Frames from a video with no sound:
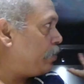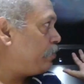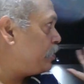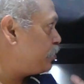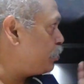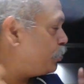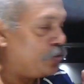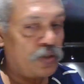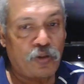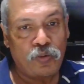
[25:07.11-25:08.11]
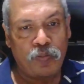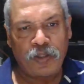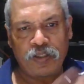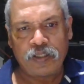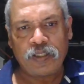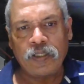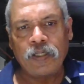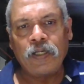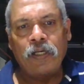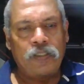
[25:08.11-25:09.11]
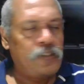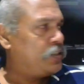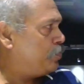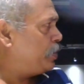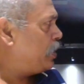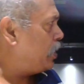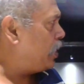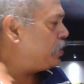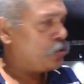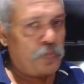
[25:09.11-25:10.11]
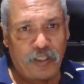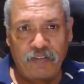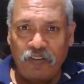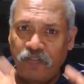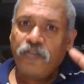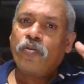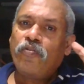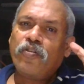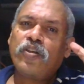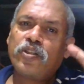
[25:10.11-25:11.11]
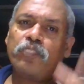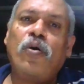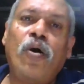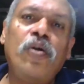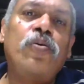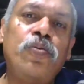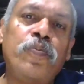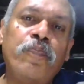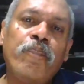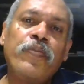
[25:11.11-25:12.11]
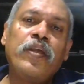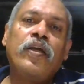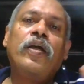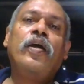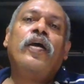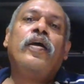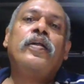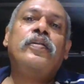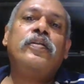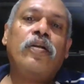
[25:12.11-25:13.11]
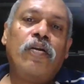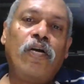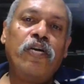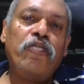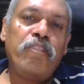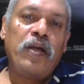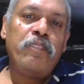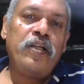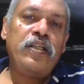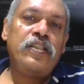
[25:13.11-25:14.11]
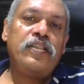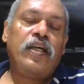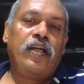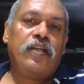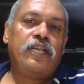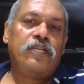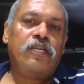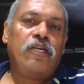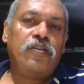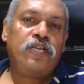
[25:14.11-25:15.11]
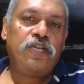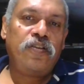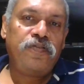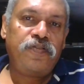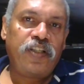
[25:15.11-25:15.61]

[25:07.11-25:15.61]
I just showed you the room here. This is a pretty large room, but even if you go for a small room, there's a lot of memories there. There's lots of